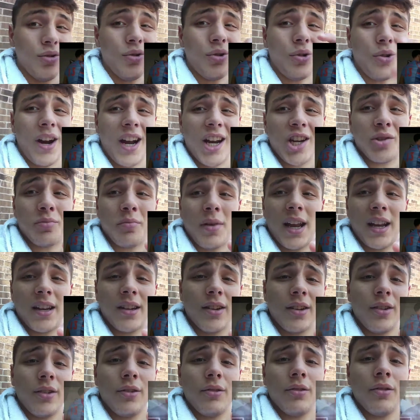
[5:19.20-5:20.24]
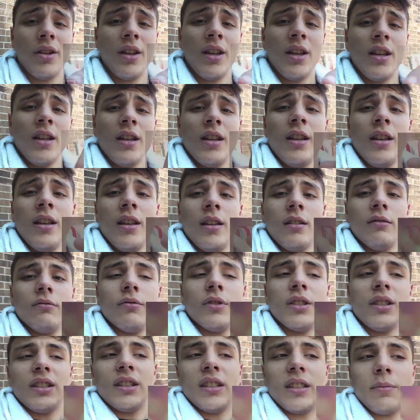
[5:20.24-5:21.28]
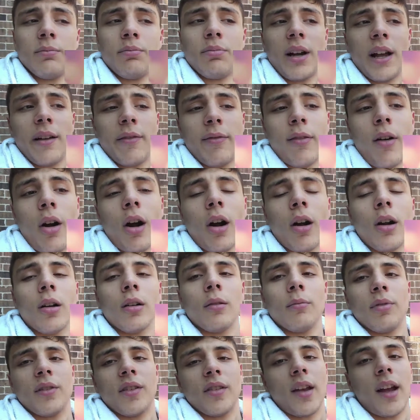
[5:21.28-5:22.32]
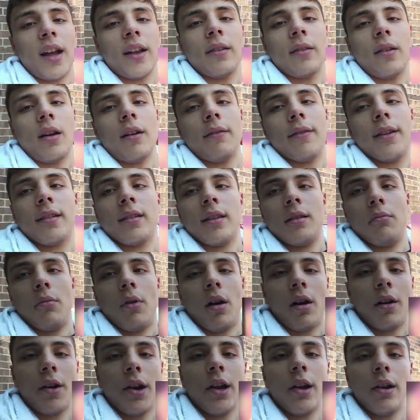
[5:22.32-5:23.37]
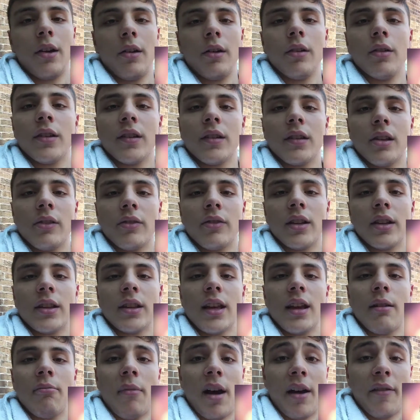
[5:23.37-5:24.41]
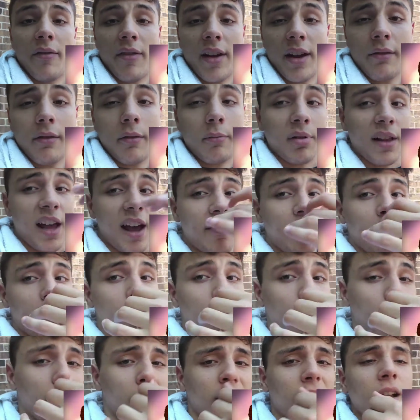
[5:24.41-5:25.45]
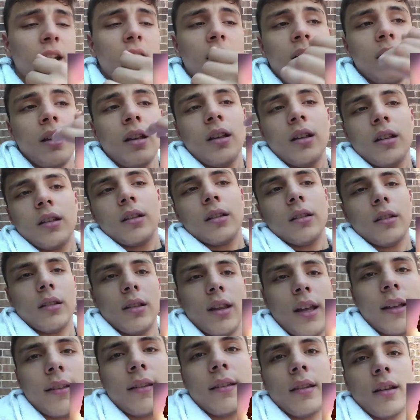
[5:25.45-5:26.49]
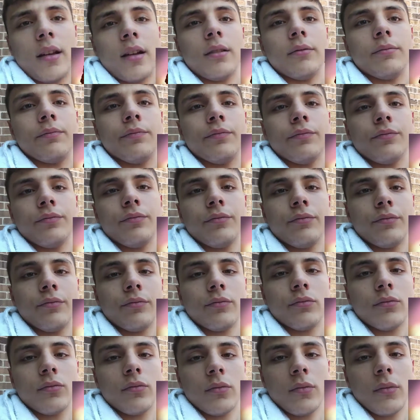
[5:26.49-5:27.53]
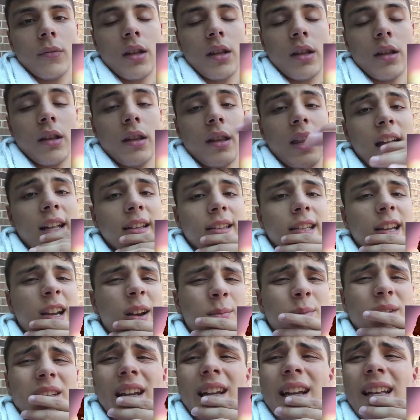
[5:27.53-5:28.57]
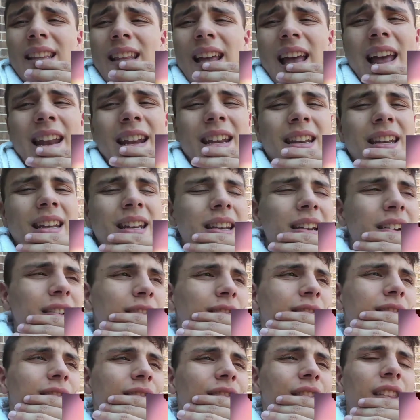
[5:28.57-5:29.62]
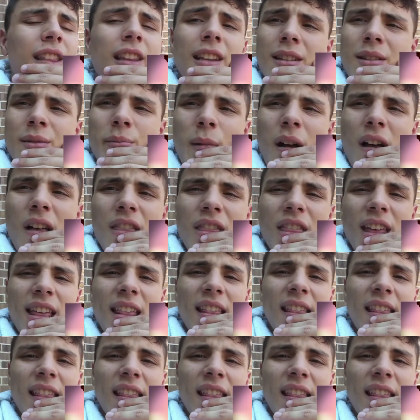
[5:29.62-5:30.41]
new Crash Bandicoot, which is by far, besides obviously Mario and stuff like that, my favorite platformer. That's that comes out at the end of this month,